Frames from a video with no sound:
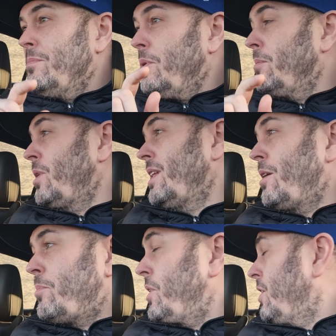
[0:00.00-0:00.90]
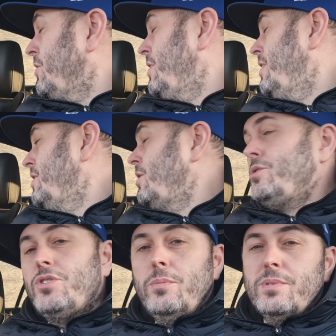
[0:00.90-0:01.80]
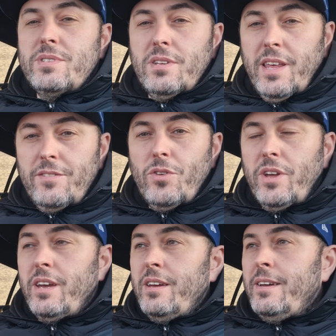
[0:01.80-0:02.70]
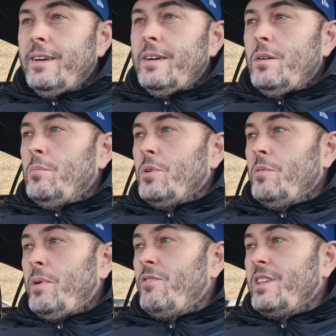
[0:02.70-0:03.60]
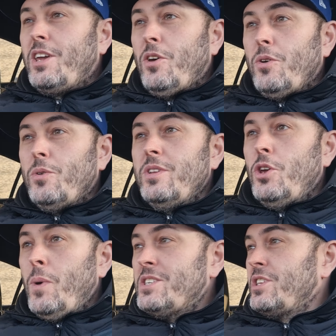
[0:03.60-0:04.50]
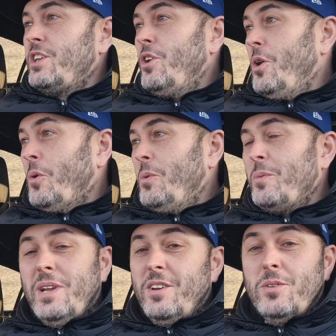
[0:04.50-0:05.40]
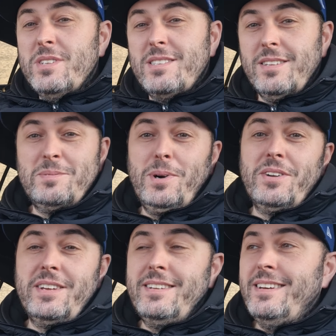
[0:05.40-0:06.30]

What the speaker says: But I'm not allowed to put it on YouTube until they've done it. But they've been really cool. You actually know, we didn't know this till this morning.